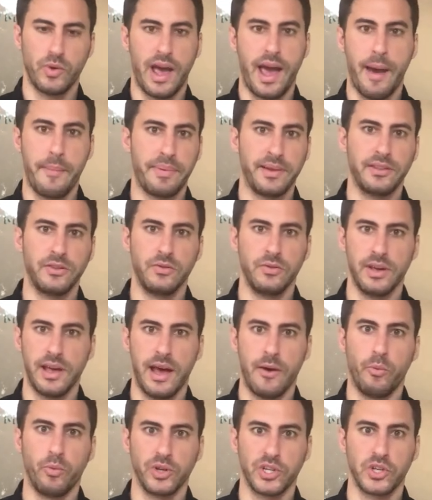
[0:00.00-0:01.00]
happened
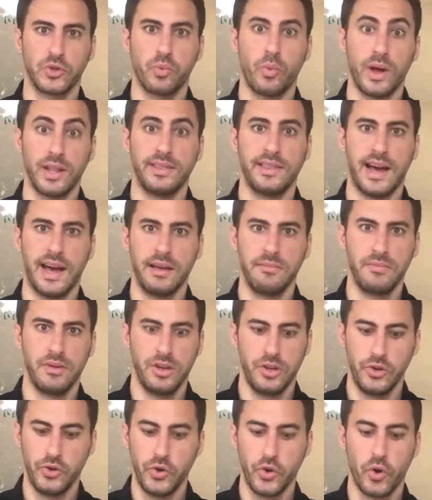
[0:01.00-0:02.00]
was just one time,
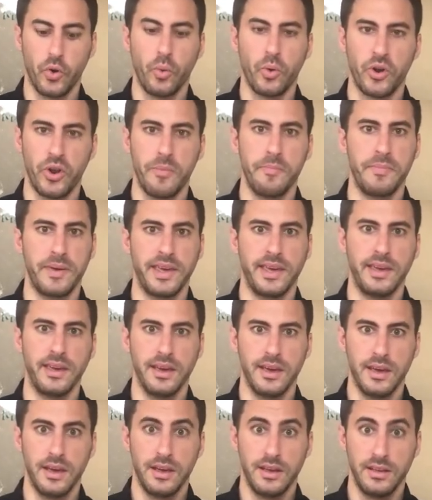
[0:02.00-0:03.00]
you don't want to
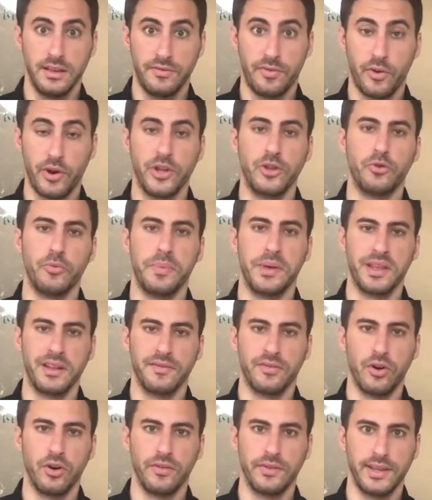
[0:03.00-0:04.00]
be for it to be
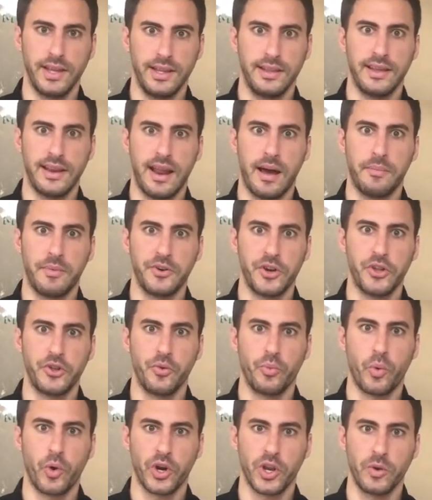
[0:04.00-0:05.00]
involved in the number that
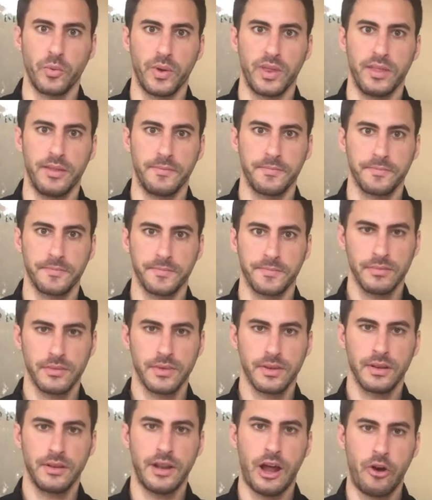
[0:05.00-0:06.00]
you're working with.
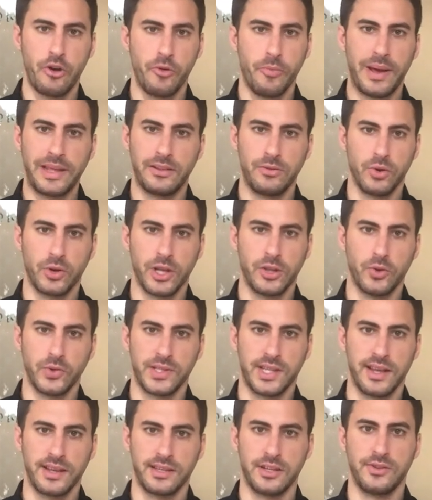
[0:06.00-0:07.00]
Now you might look at those
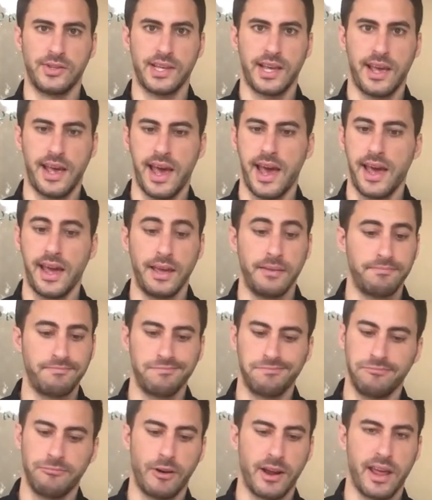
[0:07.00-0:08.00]
things and you say,
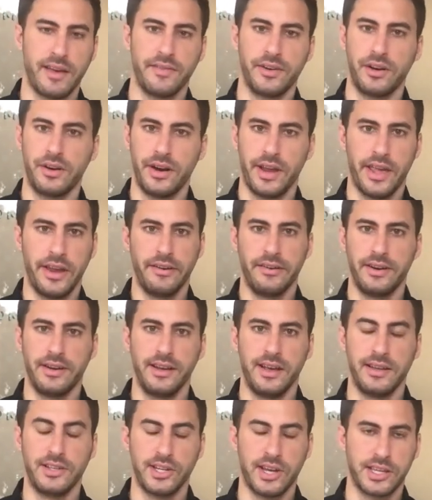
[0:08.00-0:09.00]
hey, whatever, here
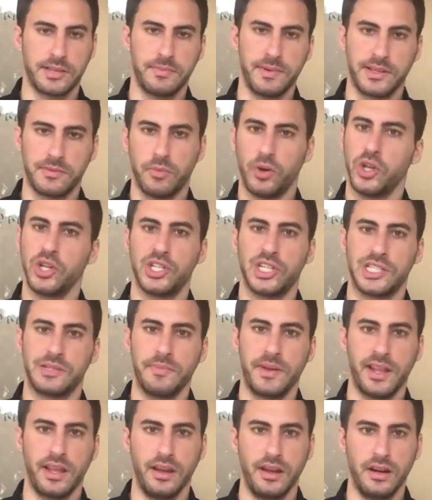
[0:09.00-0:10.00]
adjustment, small
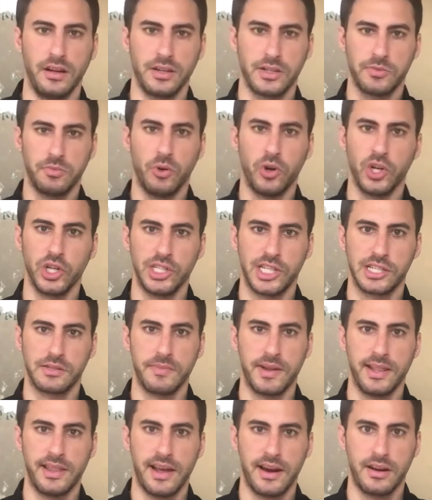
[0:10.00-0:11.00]
adjustment here, small
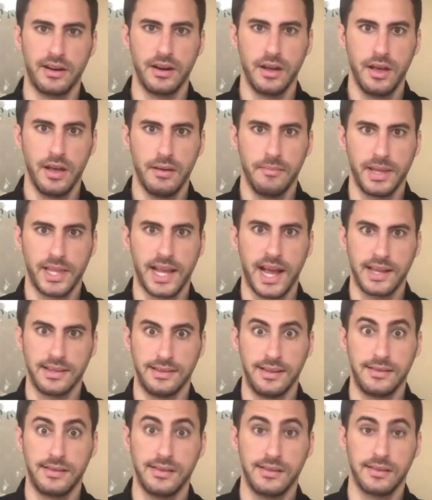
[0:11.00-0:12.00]
adjustment there. But
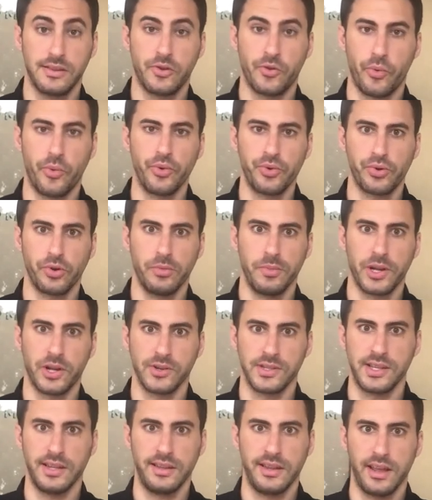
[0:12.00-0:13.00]
guys, this is crucial
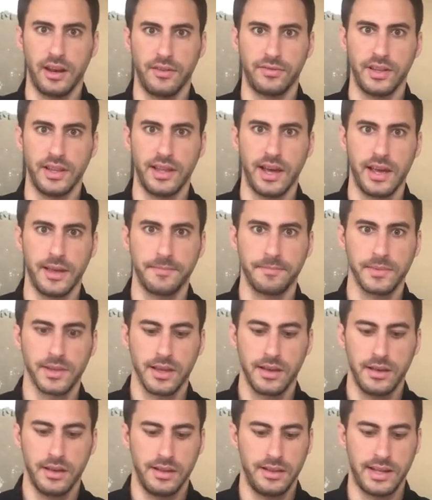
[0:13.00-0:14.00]
because in the end of the day,
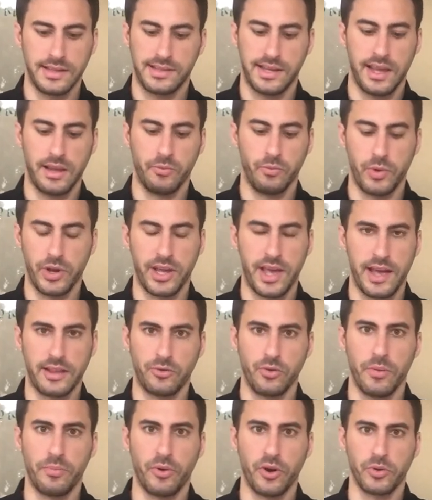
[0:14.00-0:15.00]
let's say we get
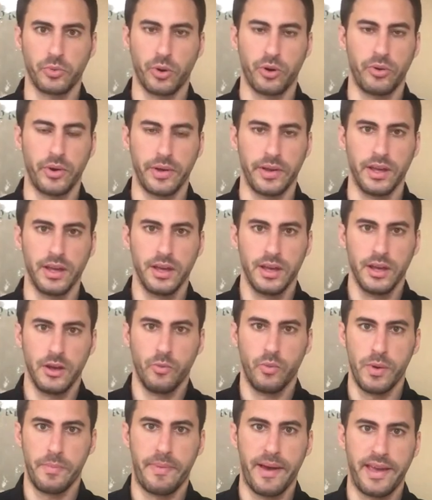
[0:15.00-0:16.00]
to a point where we,
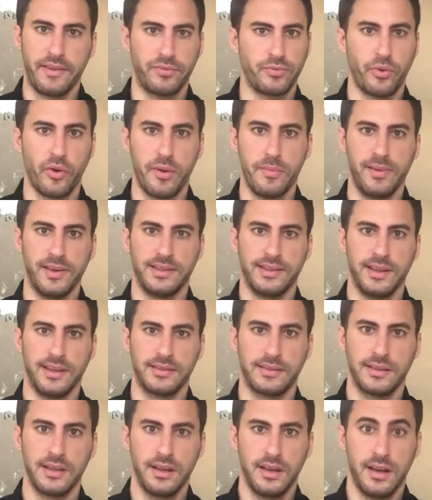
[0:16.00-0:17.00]
we pay for a
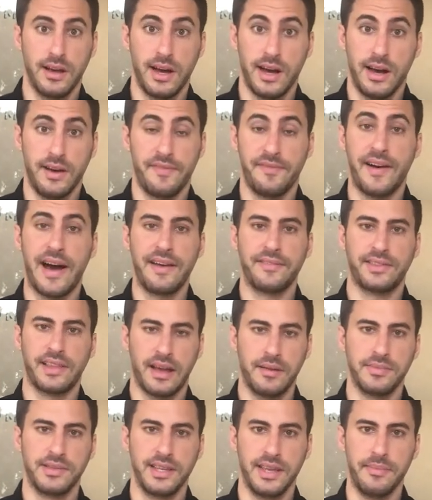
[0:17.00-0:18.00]
business uh, five
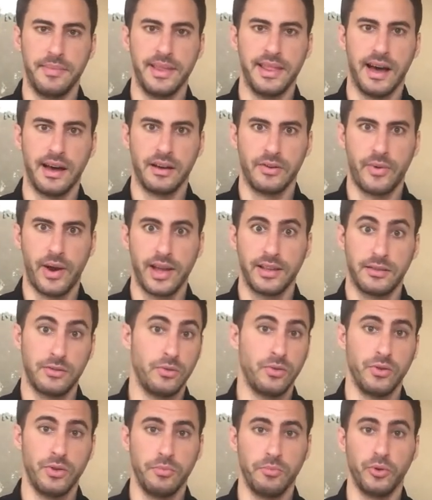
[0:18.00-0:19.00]
times EBITDA, right?
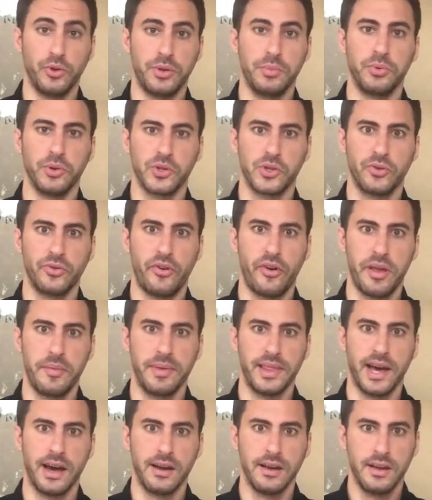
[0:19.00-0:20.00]
On the multiples on their
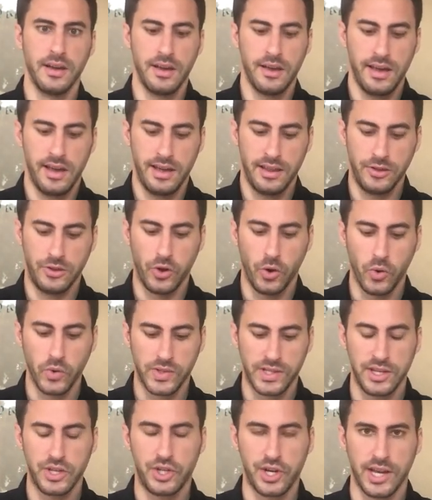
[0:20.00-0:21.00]
EBITDA.
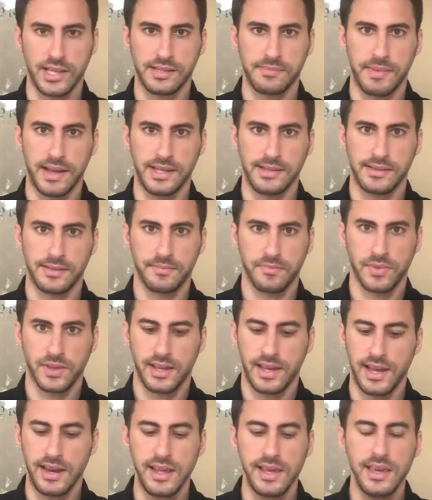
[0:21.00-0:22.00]
Those adjustments
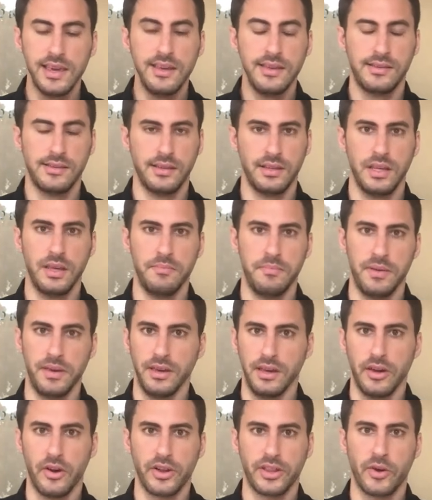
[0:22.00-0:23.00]
can easily
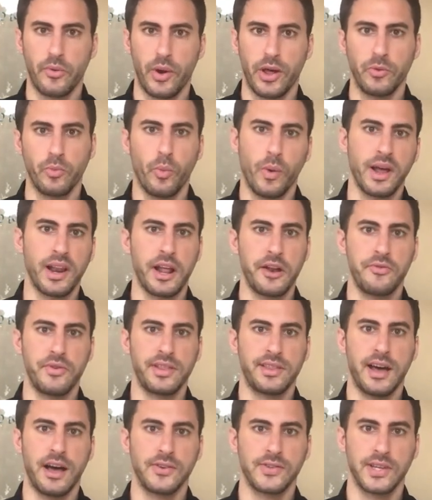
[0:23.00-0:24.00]
be at around one
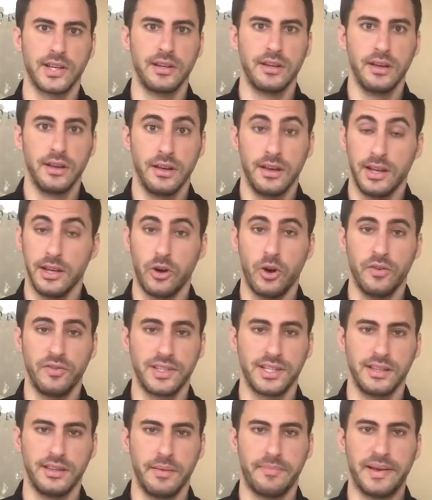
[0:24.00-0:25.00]
hundred thousand. It
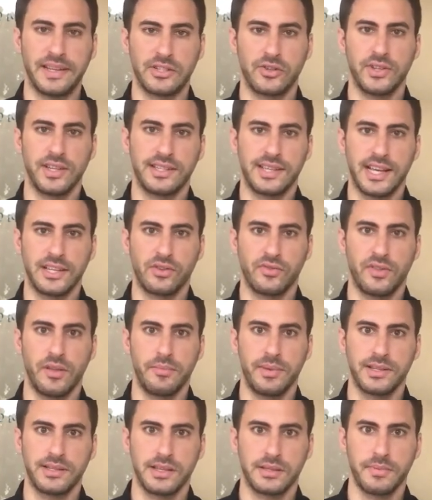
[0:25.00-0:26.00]
obviously depends on the size of the
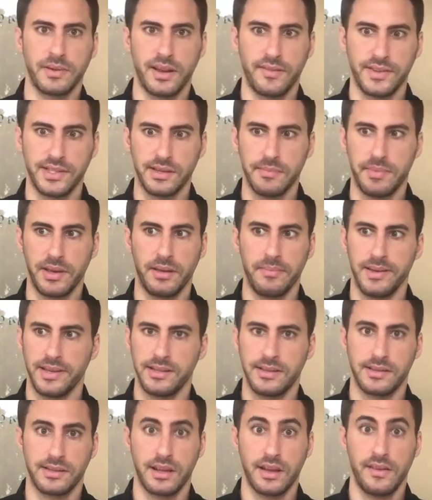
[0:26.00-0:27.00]
business, but if it's a big
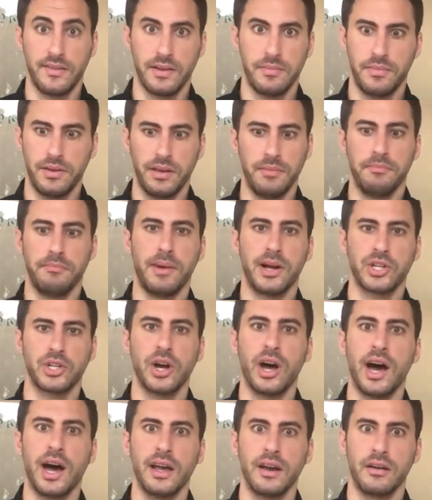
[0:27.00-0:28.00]
business, it can even be much
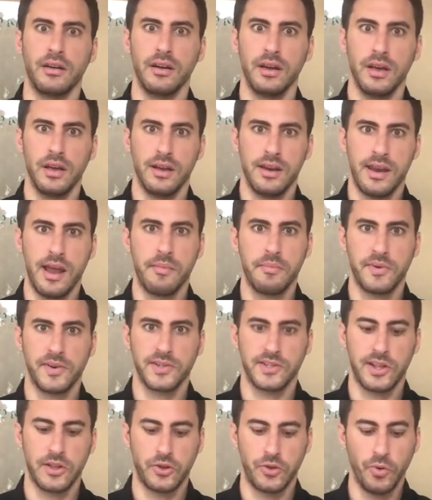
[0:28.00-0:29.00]
higher
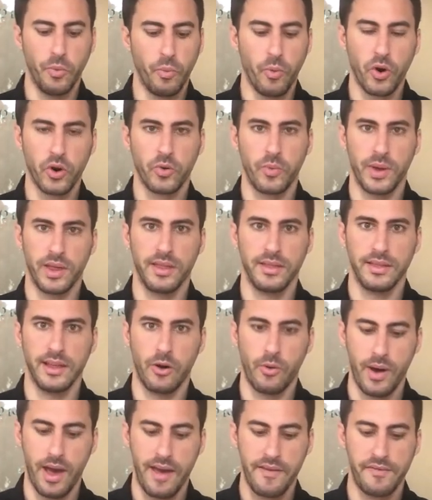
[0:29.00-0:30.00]
numbers that you work with.
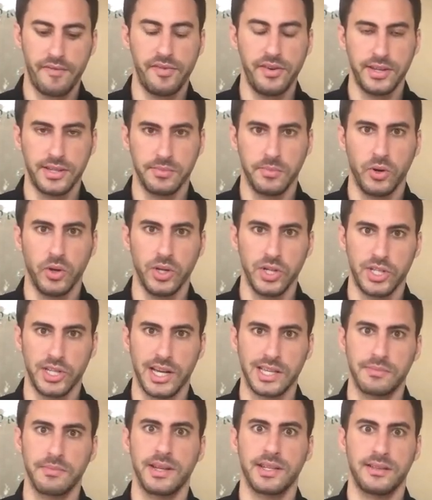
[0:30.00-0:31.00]
Now, every small
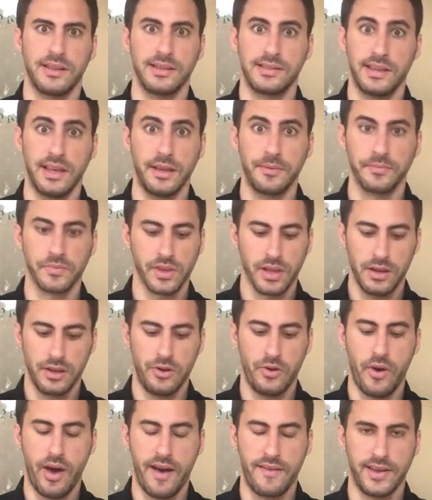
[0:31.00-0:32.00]
adjustment, let's say
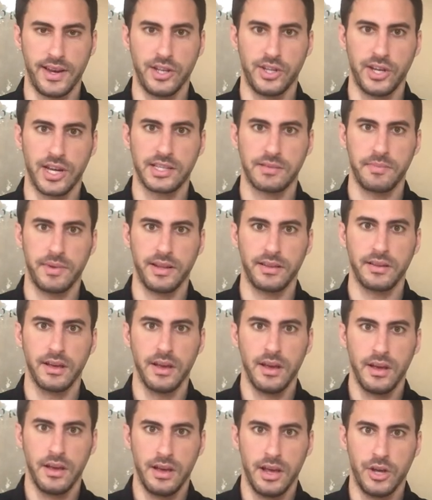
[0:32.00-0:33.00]
you have an adjustment
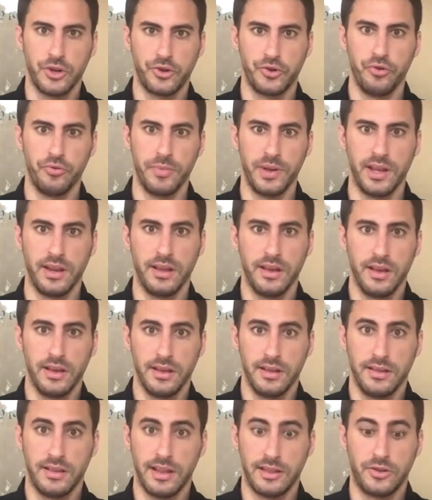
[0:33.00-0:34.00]
assuming
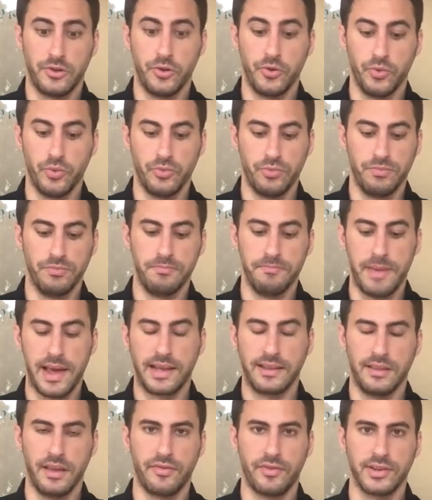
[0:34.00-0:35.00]
that you
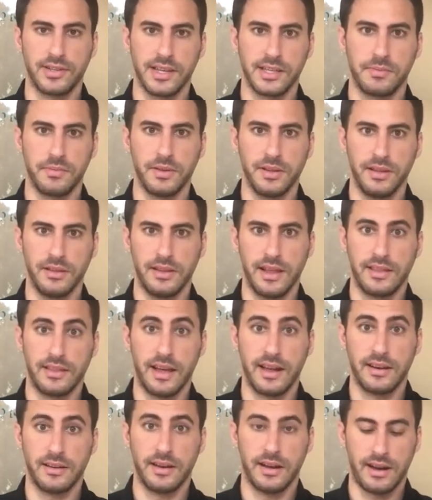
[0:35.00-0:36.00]
make differences
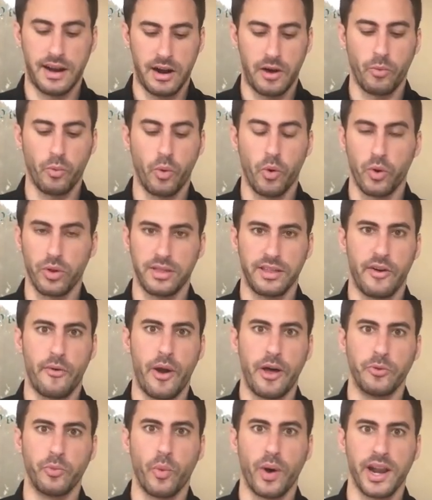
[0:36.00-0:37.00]
that are worth
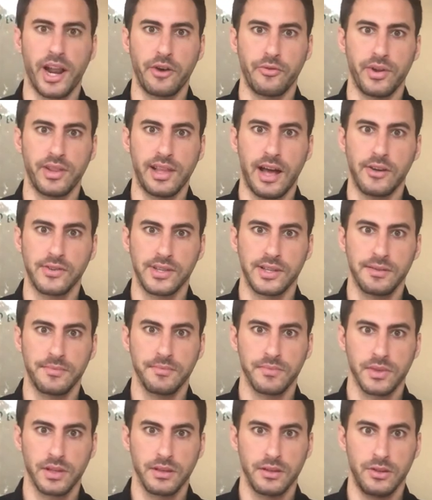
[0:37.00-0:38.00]
around one hundred thousand
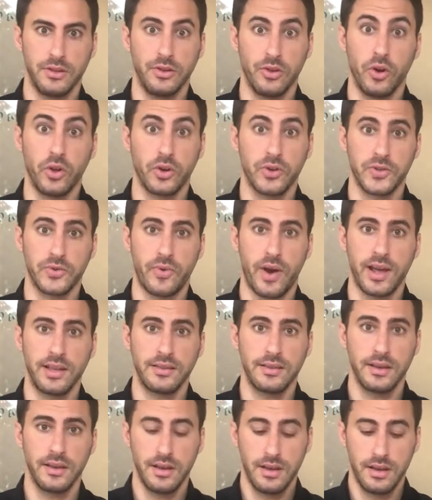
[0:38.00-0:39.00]
dollars, right?